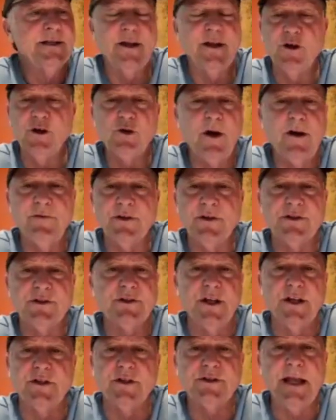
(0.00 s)
10 or 12
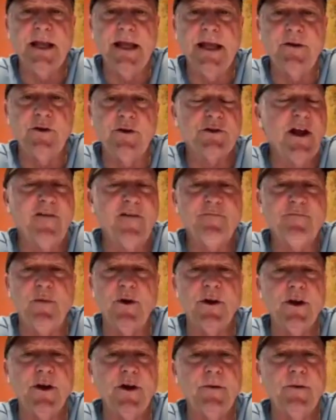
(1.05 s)
assists. And her
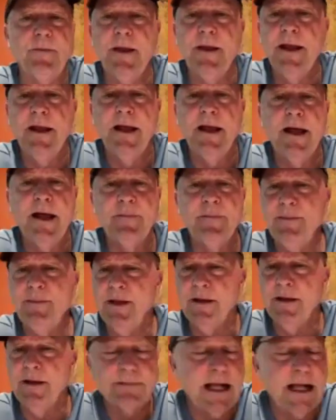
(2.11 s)
sophomore year,
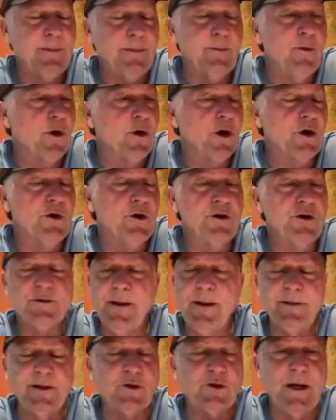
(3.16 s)
maybe a couple more goals,
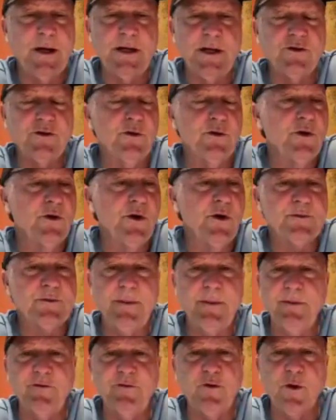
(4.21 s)
maybe 22 goals,
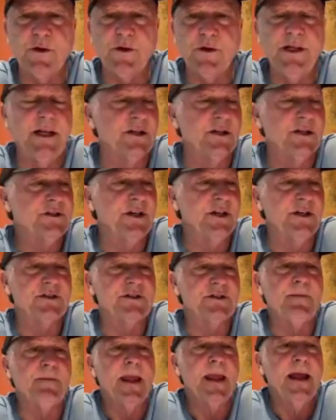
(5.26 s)
maybe 14
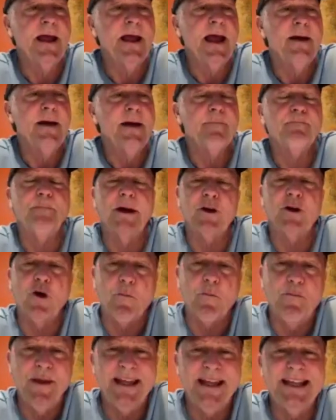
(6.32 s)
assists. But
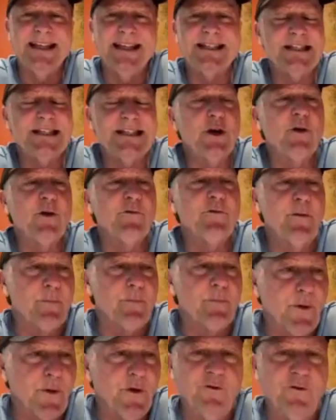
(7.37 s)
her biggest year of
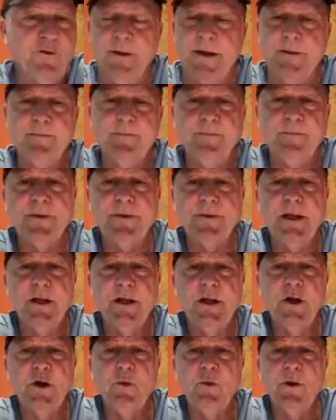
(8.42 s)
improvement
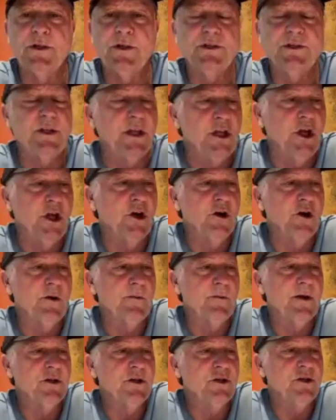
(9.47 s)
was the
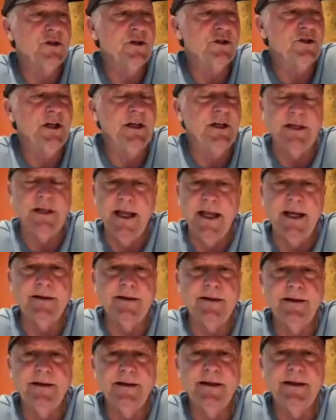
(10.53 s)
year she
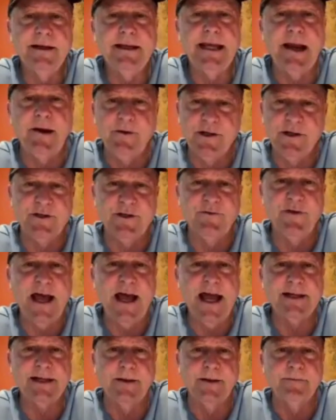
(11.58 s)
dated Carrie
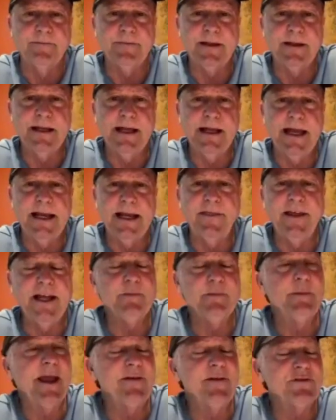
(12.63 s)
Zavagnin. And I
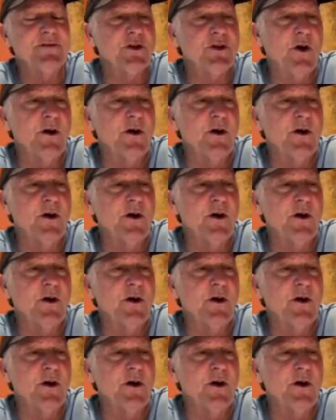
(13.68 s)
think it may have